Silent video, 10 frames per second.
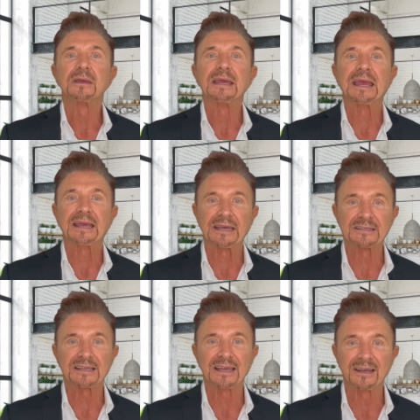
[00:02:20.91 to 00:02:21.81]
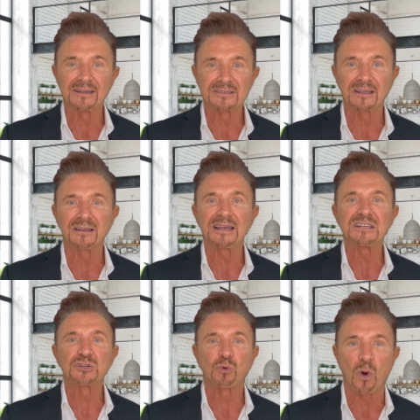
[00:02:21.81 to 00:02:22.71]
It gets innocently
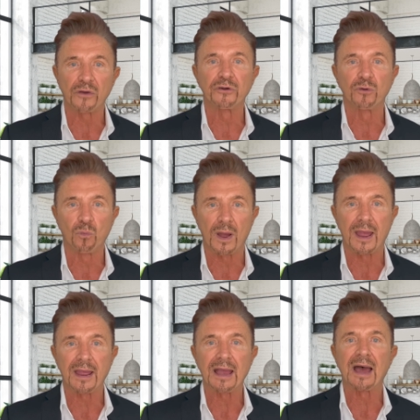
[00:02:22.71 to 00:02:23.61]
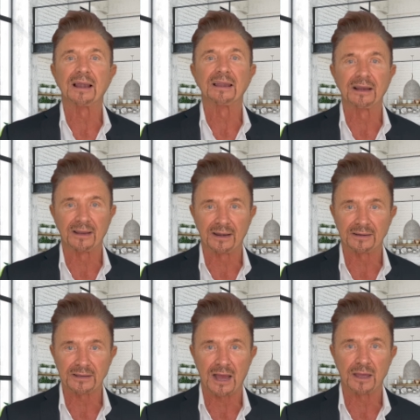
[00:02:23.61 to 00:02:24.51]
squandered away a little at a
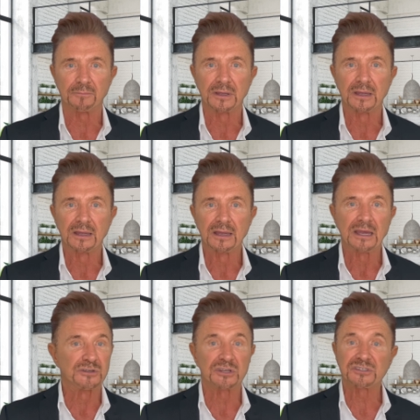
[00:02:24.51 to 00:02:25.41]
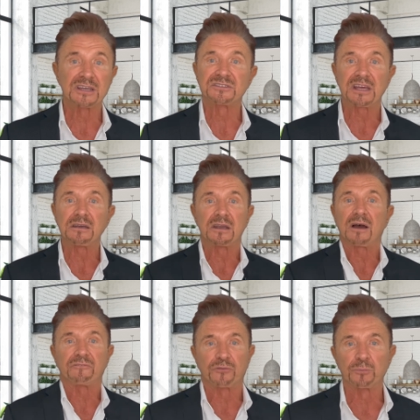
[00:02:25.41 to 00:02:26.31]
time. It just gets eaten
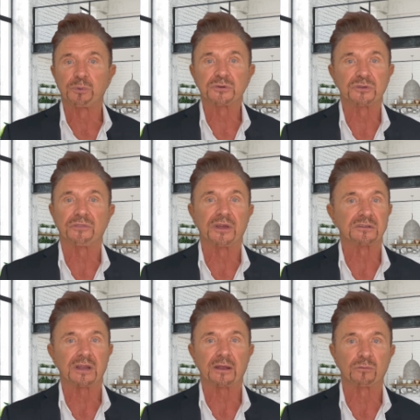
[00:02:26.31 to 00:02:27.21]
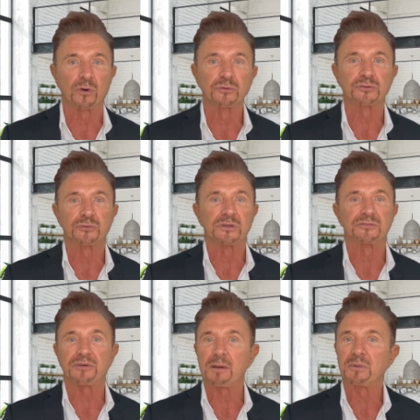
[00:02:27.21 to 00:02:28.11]
up for personal things like
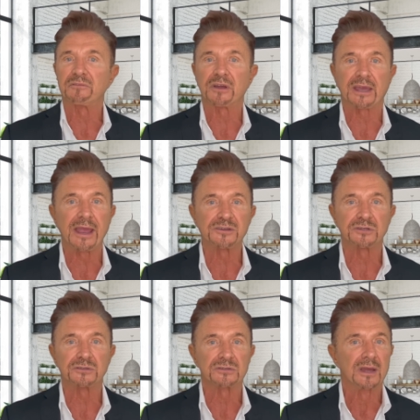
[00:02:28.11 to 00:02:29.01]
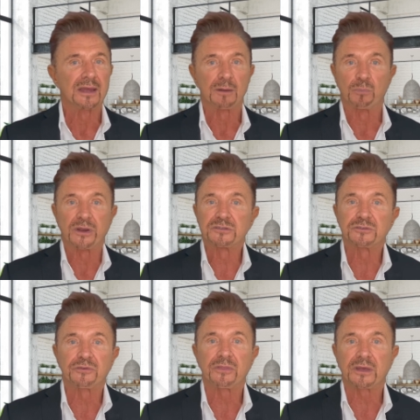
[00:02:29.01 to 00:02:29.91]
groceries, family vacations, and
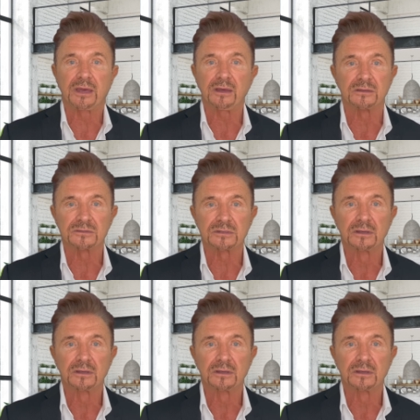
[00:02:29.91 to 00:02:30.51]
braces for the kids.